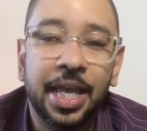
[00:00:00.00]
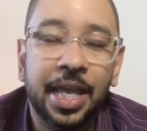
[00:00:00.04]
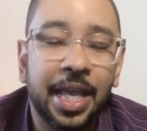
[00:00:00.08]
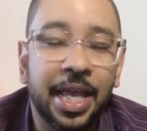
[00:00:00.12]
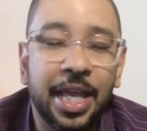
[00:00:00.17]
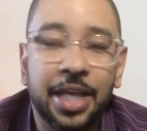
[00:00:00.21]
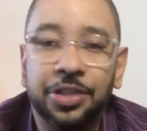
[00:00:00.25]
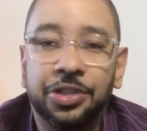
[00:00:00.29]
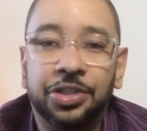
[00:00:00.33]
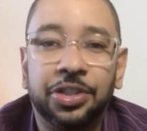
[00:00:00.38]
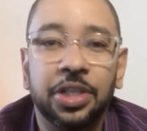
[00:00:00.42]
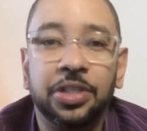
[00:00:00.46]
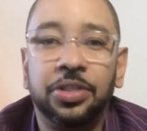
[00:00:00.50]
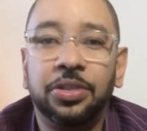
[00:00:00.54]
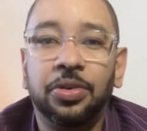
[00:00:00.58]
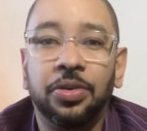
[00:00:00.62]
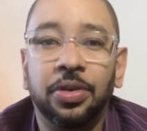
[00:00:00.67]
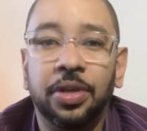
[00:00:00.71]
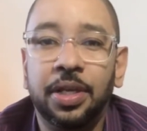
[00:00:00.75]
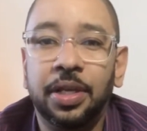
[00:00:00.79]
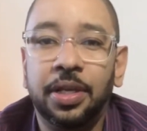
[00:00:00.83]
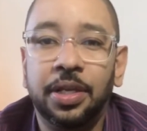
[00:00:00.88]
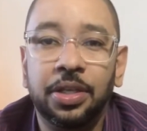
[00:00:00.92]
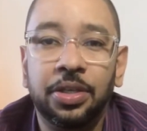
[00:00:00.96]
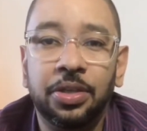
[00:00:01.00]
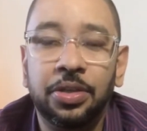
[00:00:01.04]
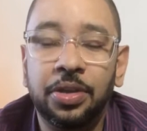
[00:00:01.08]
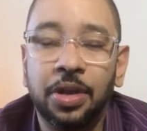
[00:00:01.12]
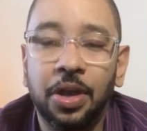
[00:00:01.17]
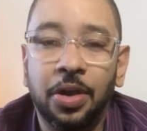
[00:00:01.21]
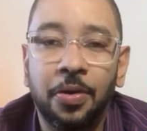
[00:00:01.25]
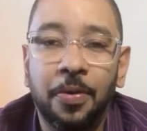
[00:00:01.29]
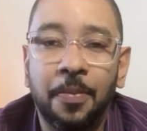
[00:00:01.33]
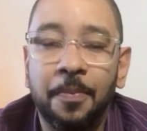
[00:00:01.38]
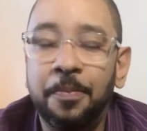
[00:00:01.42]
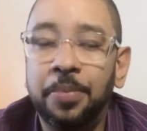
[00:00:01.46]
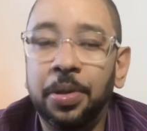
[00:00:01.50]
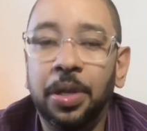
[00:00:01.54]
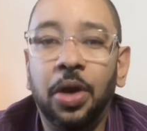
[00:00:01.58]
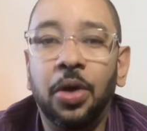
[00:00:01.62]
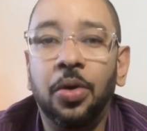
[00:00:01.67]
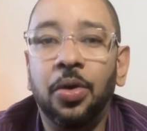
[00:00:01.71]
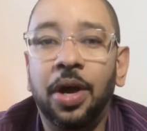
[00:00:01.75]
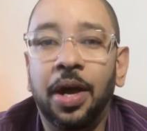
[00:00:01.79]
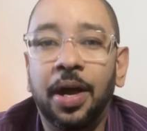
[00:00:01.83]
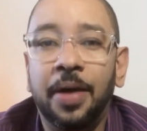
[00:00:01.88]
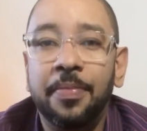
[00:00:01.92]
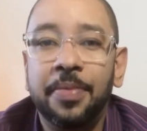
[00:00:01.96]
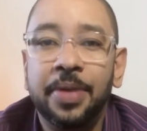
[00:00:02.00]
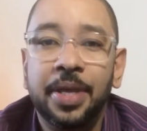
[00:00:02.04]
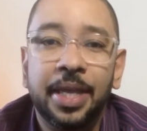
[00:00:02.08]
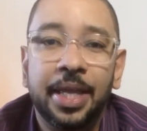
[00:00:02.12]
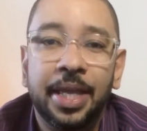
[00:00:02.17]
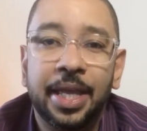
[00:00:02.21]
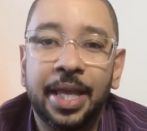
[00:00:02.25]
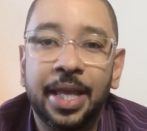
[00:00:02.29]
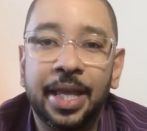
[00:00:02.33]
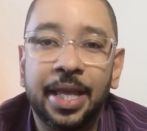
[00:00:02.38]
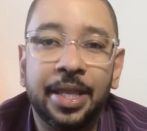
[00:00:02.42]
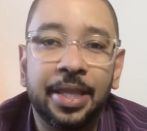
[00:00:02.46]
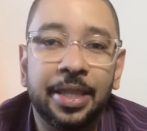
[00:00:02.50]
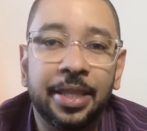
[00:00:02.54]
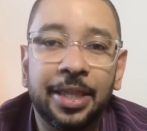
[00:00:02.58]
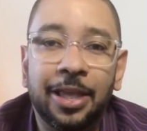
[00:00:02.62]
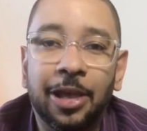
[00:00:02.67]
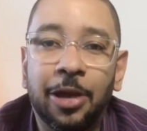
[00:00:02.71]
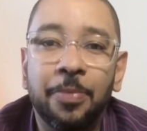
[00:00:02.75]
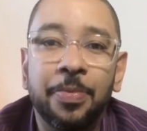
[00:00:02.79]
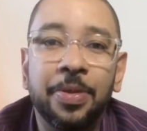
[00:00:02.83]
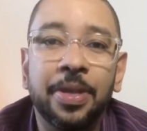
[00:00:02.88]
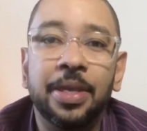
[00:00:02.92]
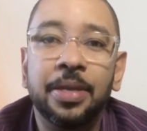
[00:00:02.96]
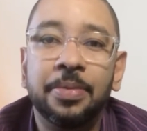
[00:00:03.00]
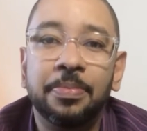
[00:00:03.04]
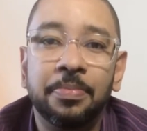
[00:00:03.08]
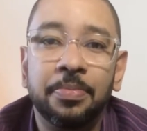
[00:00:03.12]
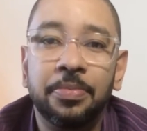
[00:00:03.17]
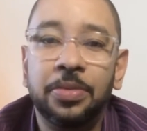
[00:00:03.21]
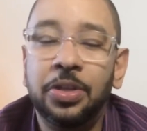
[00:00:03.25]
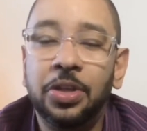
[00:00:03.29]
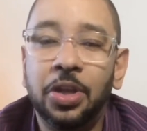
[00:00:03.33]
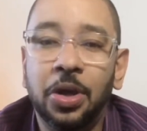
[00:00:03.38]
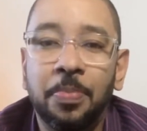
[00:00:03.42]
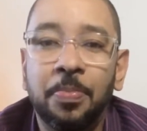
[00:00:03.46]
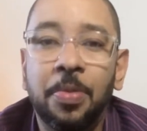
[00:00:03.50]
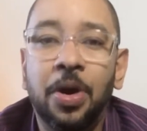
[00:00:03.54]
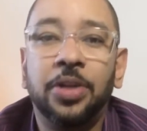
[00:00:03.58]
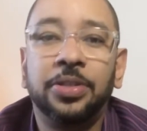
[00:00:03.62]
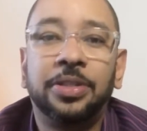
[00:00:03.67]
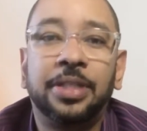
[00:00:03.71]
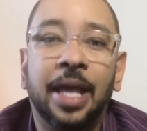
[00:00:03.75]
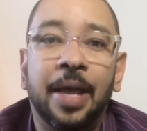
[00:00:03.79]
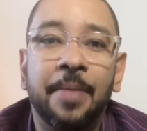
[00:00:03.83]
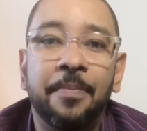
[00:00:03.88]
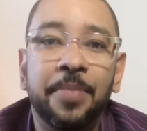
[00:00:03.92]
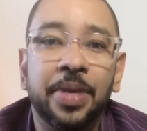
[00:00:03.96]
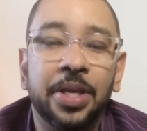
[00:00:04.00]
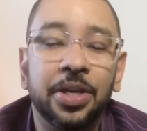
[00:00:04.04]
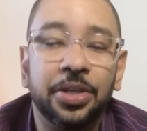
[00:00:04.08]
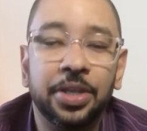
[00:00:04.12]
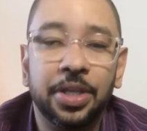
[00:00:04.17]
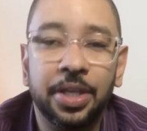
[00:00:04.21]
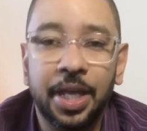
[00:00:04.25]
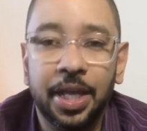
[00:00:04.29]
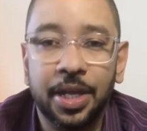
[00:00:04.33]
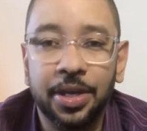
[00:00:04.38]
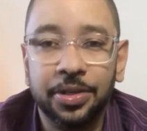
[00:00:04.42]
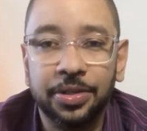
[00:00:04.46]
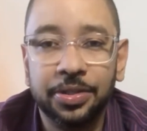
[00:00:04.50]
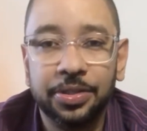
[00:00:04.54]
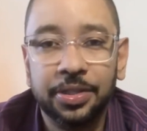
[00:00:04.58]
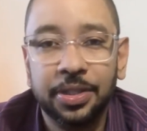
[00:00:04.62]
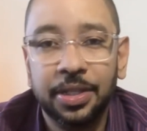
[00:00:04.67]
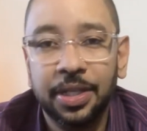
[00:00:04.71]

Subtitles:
it's just going to, blow up, and they'll be, multi-millionaires.